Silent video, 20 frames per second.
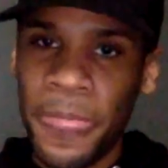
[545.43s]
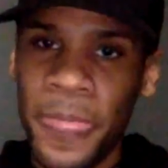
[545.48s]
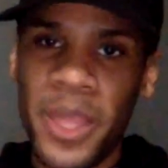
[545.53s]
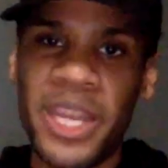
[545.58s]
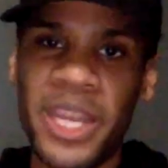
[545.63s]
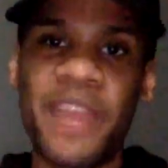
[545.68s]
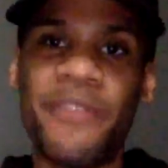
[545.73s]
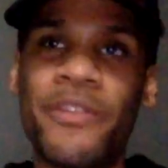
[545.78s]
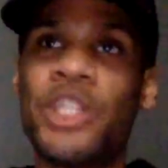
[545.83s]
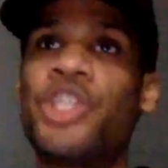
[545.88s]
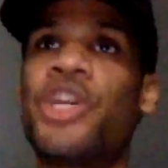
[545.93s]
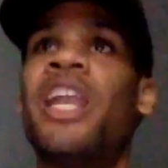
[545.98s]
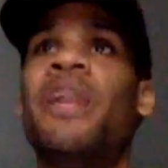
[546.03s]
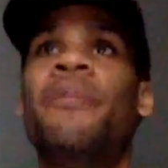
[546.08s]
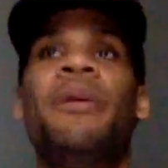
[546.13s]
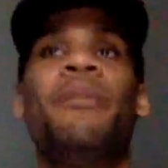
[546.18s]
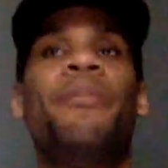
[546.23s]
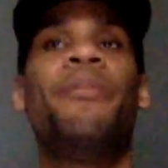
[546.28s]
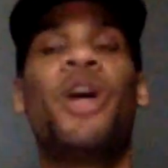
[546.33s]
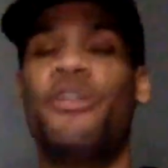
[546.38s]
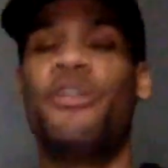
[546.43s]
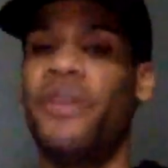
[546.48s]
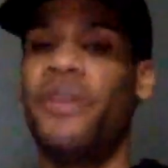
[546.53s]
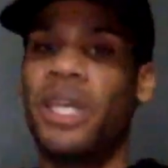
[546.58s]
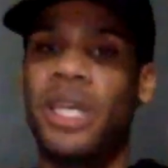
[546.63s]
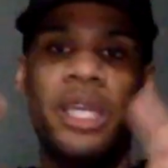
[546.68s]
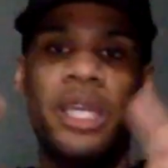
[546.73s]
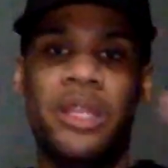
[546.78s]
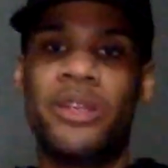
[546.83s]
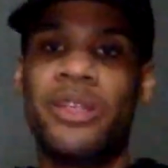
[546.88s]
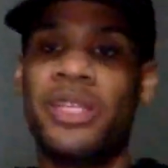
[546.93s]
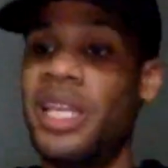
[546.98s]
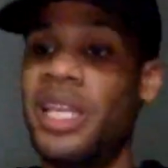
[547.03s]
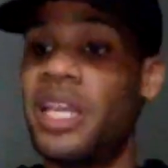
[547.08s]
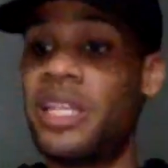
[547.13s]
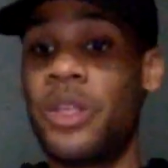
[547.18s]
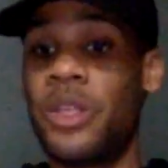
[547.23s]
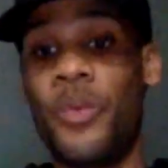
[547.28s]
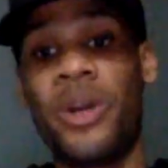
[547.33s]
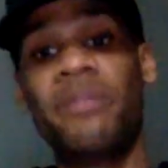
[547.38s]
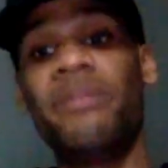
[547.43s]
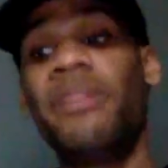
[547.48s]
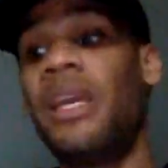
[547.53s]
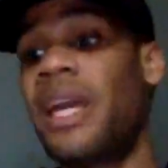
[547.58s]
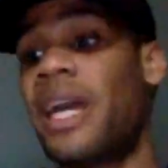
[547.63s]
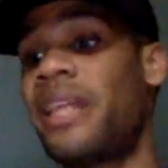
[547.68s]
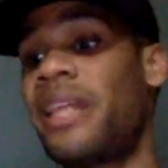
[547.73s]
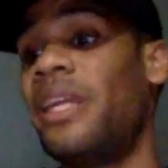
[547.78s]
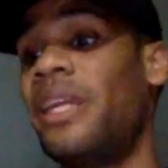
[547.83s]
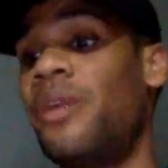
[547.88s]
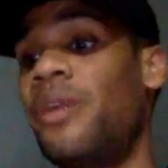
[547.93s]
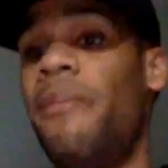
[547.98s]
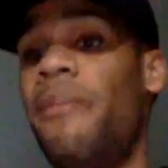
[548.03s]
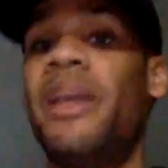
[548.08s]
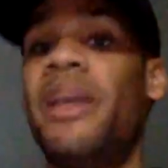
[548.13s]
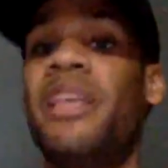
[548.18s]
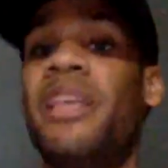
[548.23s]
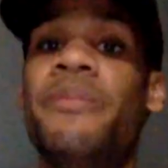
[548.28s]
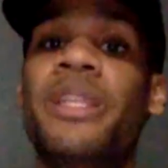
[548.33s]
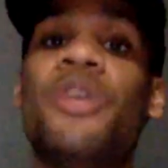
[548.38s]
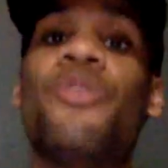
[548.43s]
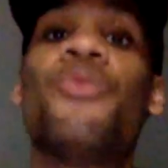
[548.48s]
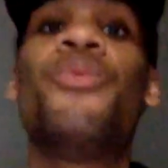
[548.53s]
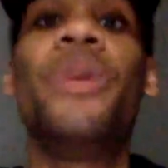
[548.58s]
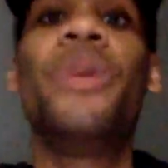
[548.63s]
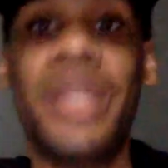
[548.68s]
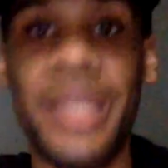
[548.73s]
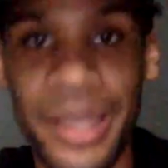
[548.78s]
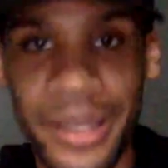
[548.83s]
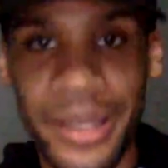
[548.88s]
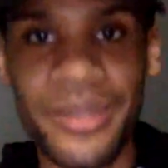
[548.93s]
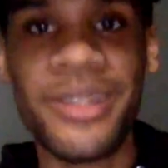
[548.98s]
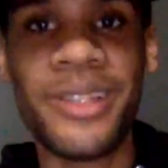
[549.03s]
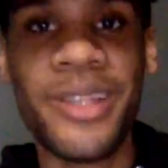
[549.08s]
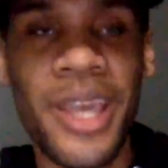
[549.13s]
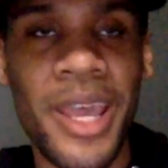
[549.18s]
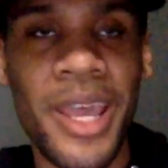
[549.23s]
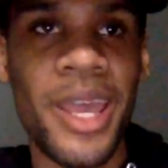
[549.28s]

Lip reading: Never try to be perfect either. See, that's the one thing I think what makes me the realist